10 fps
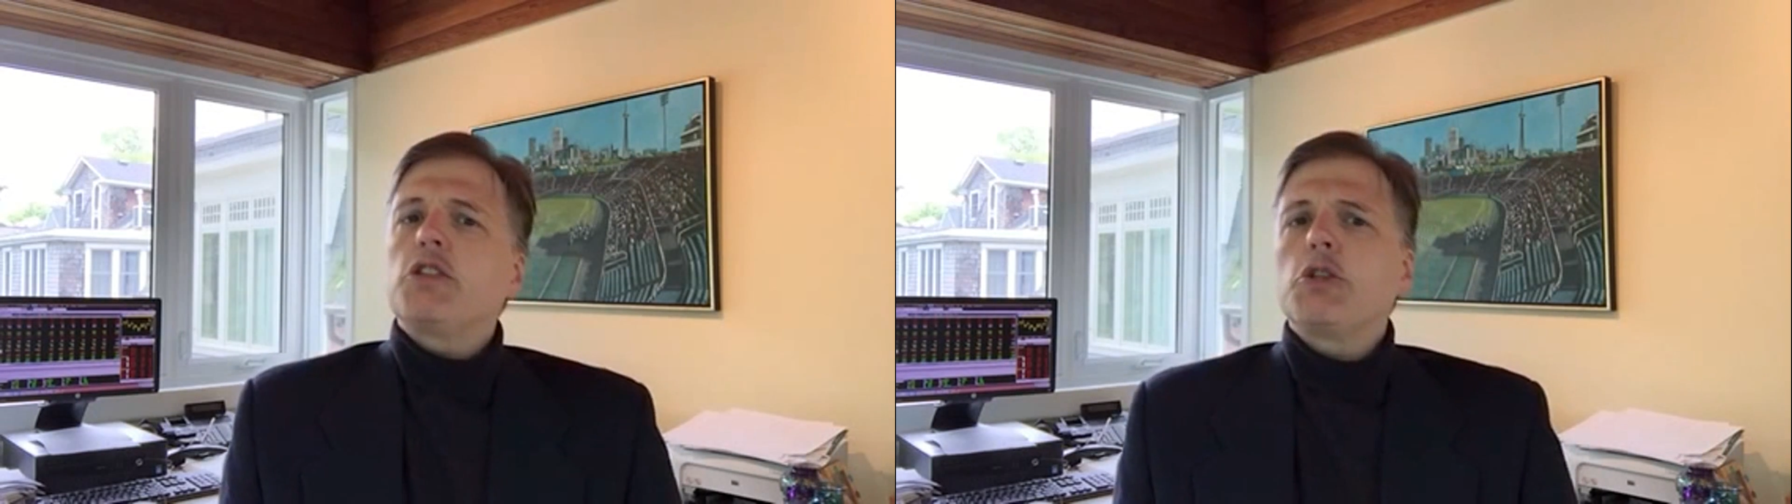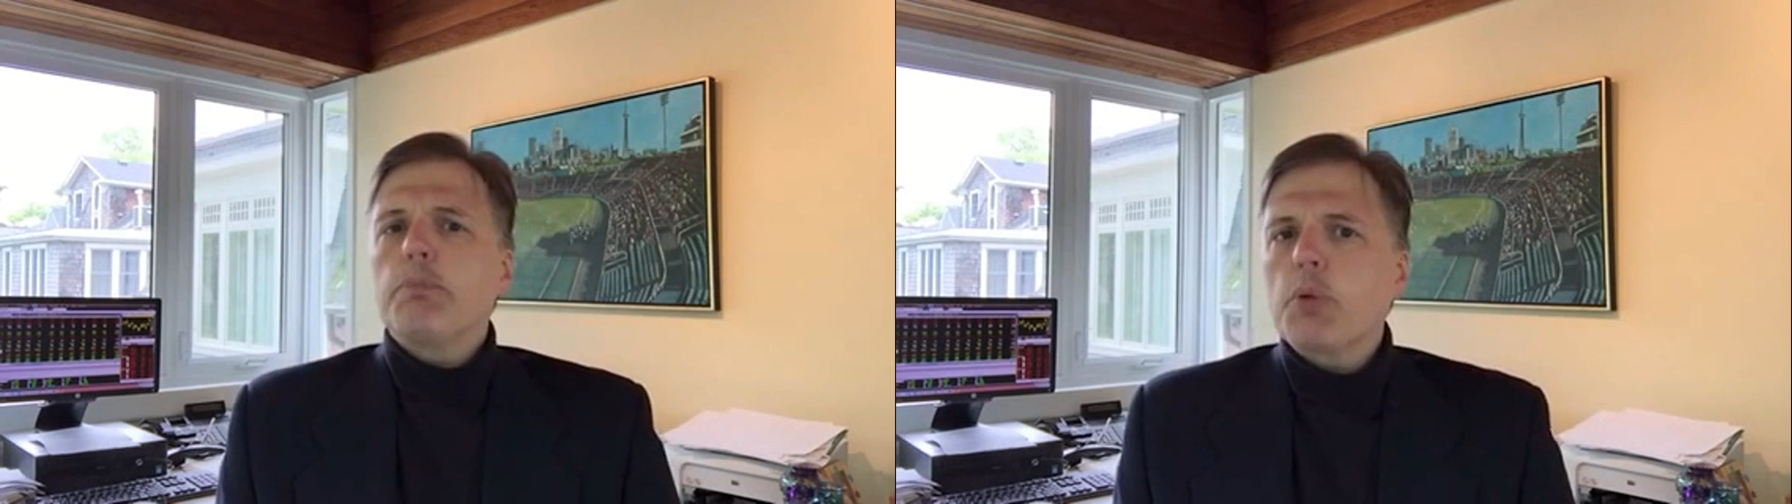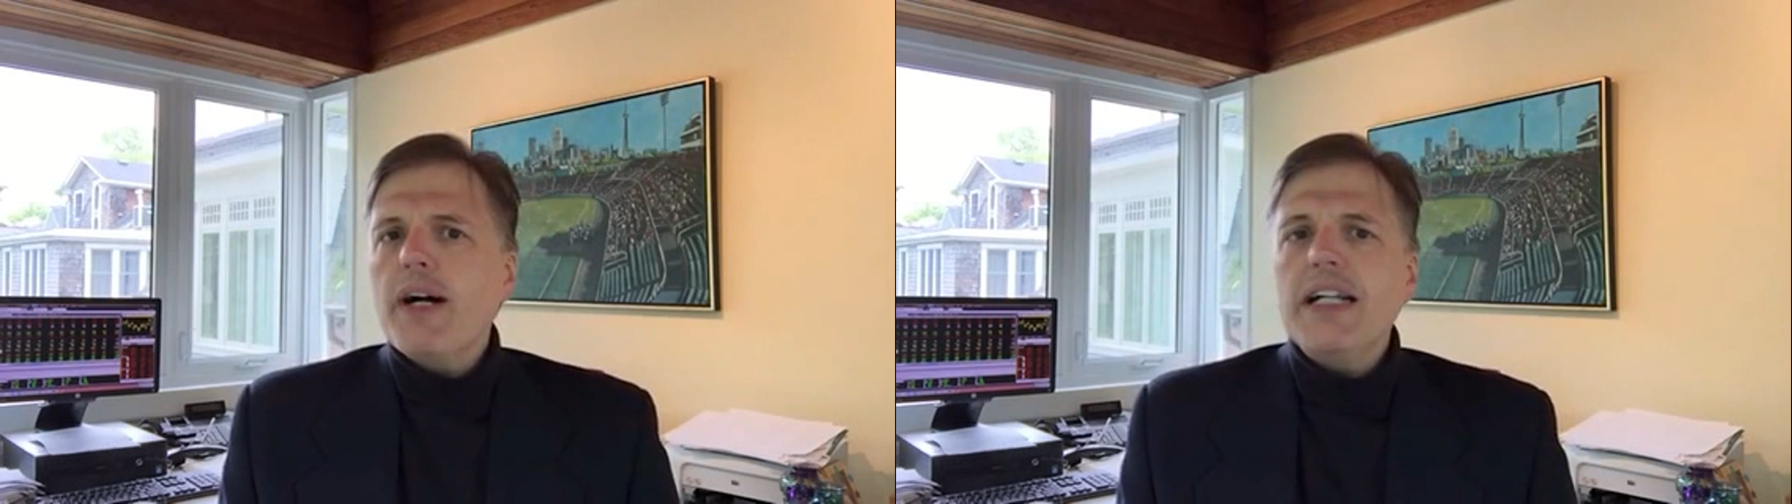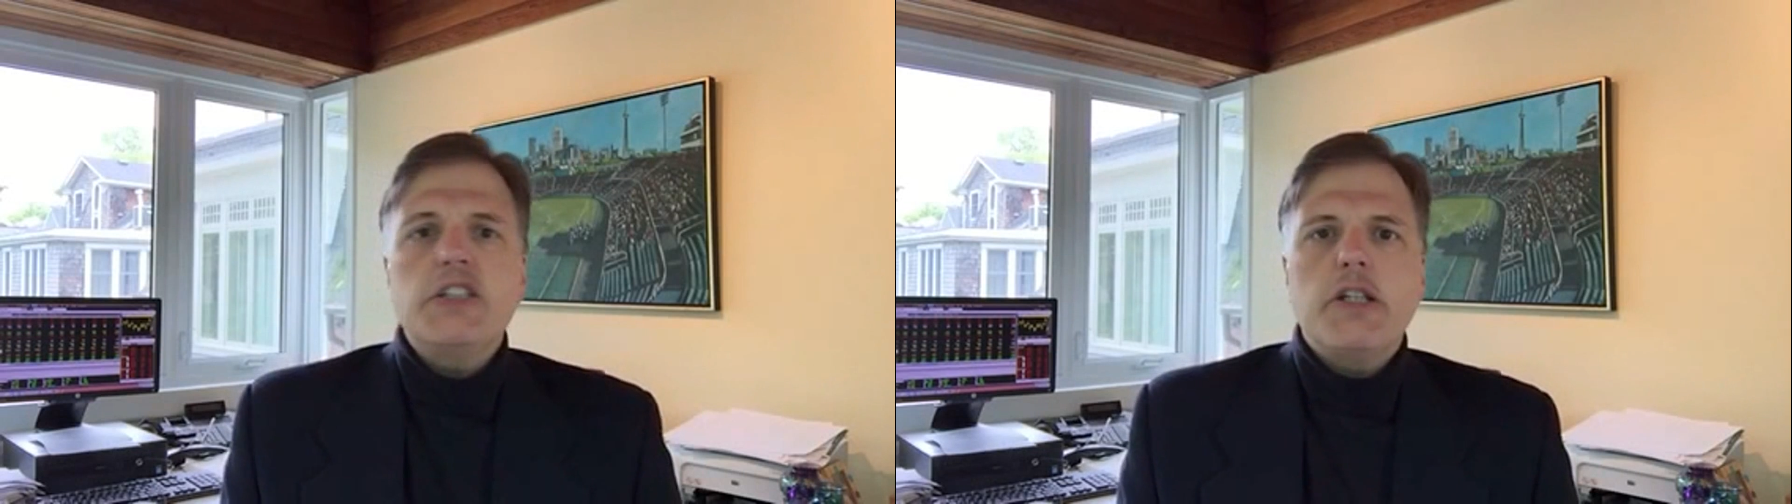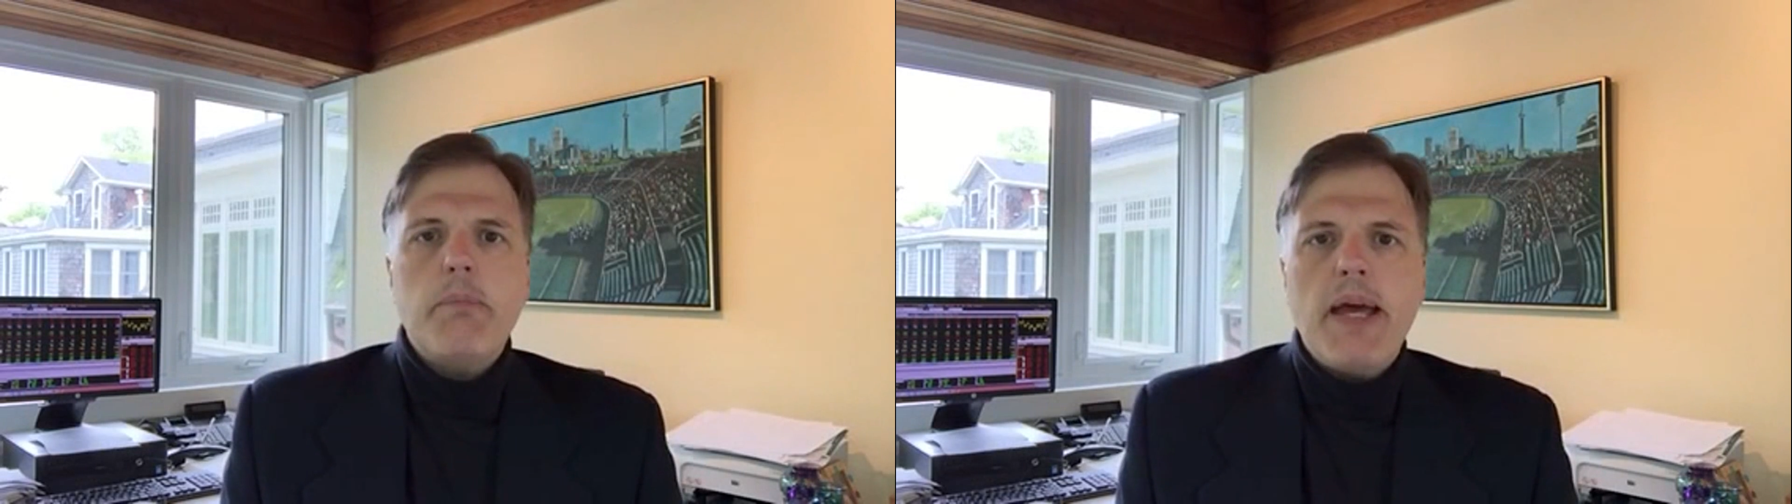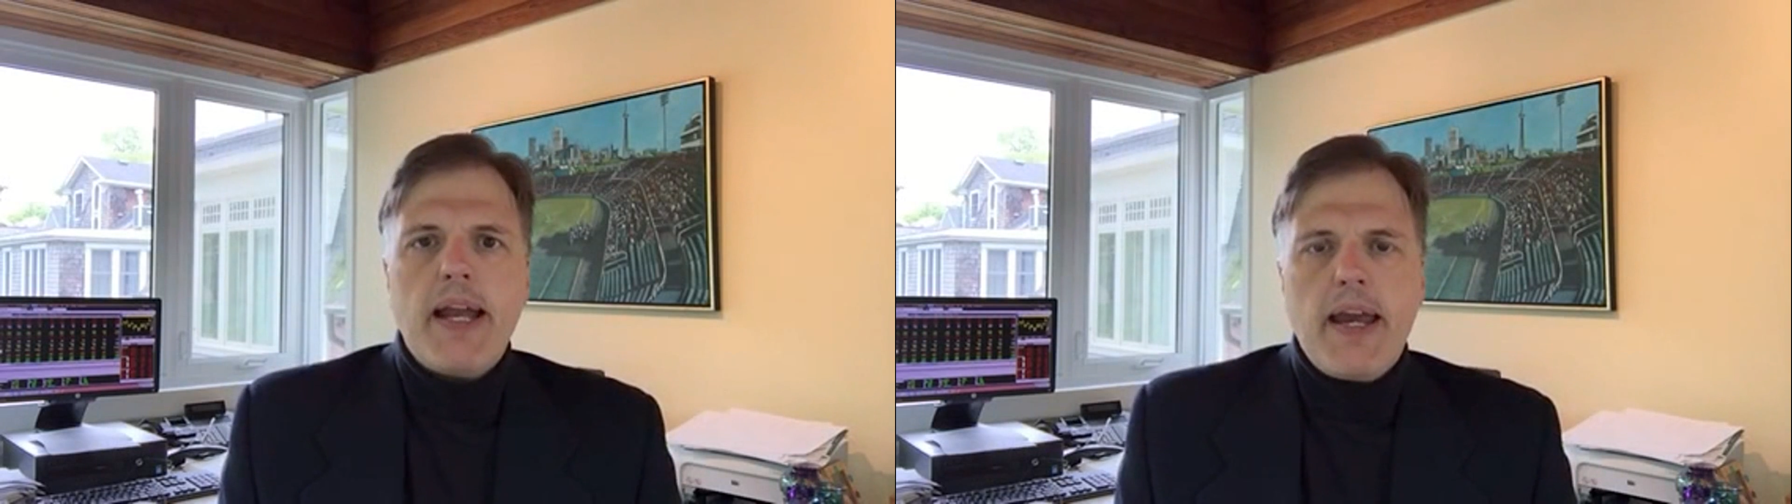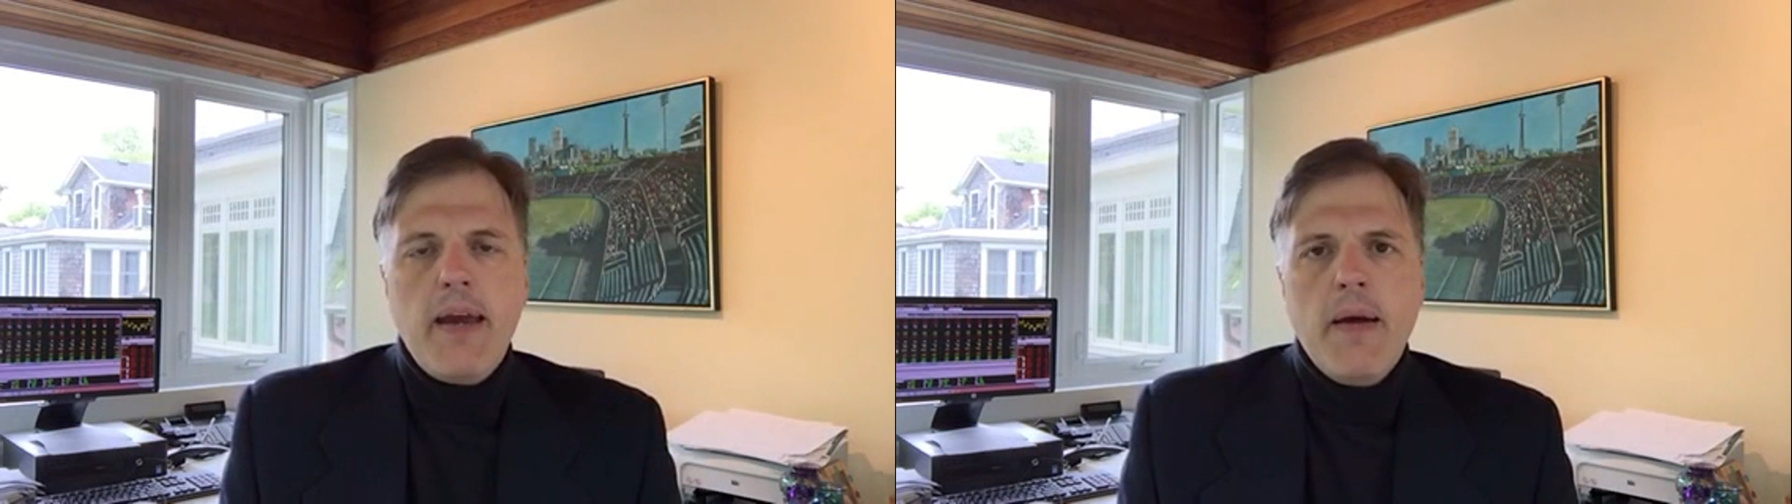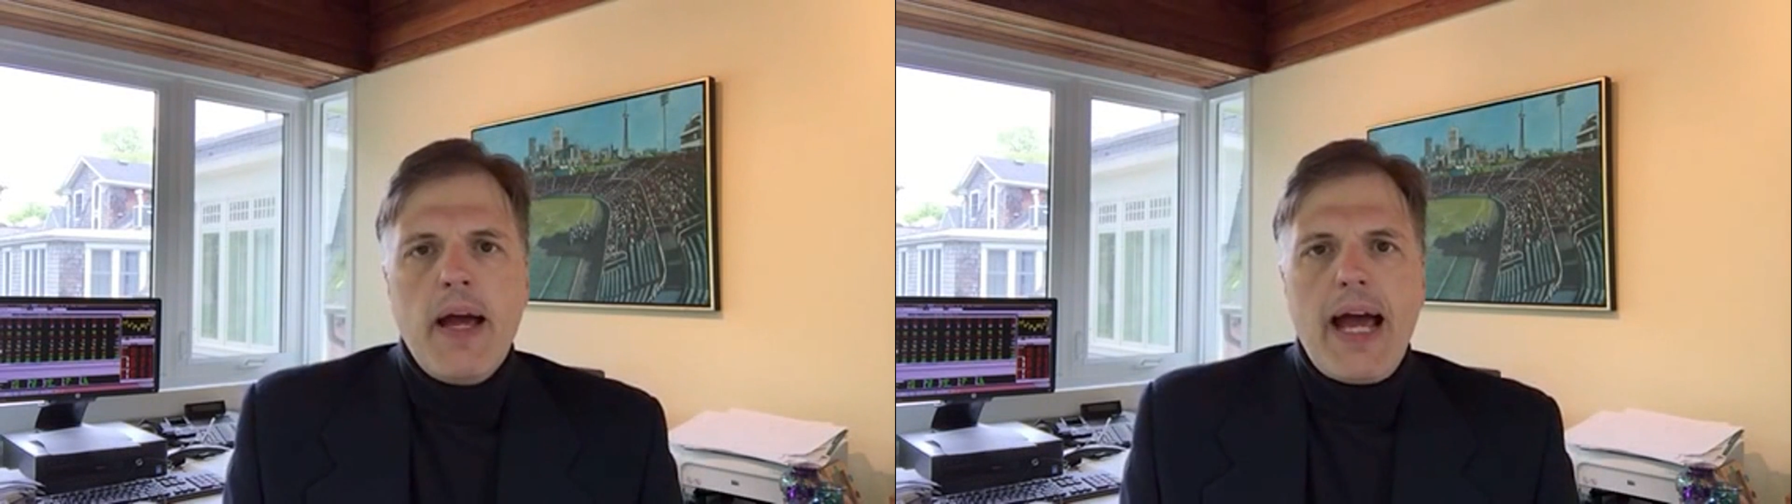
surprise to many,